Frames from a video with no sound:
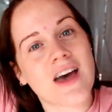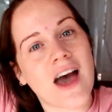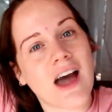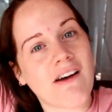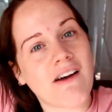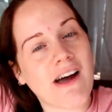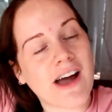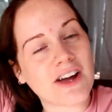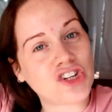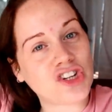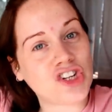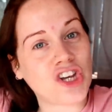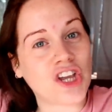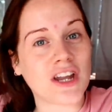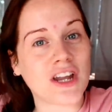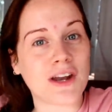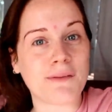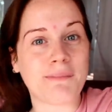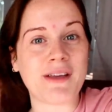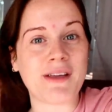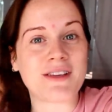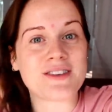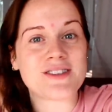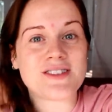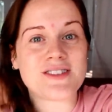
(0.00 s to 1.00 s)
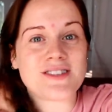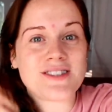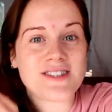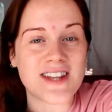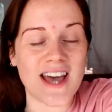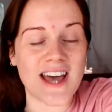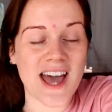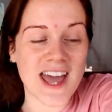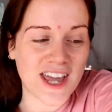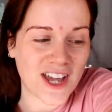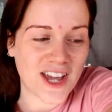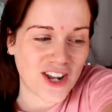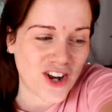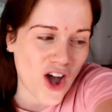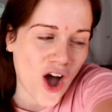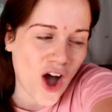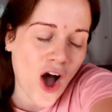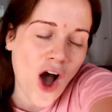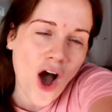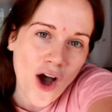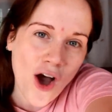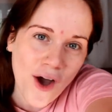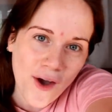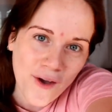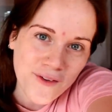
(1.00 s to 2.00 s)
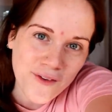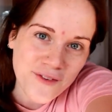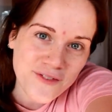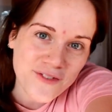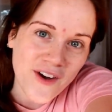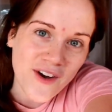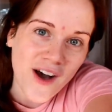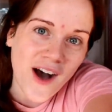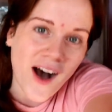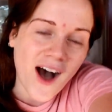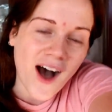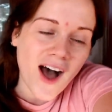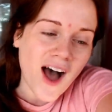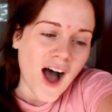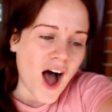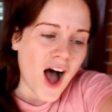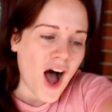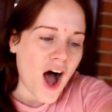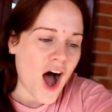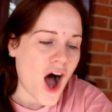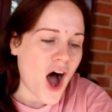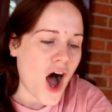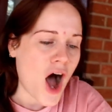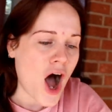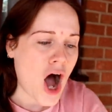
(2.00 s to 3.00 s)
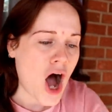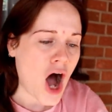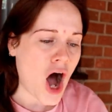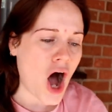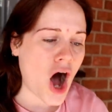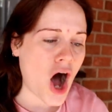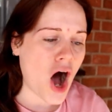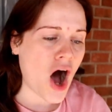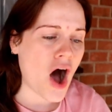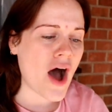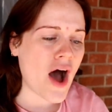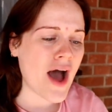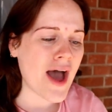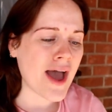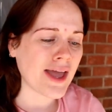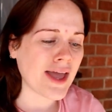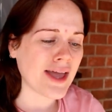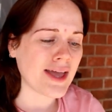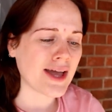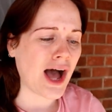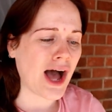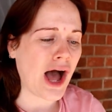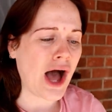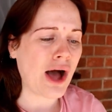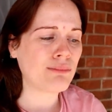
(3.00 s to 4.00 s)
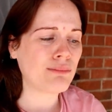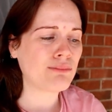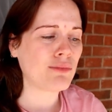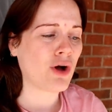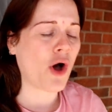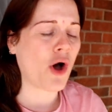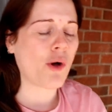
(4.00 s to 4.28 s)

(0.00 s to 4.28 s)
are actually going to be staying over. I'm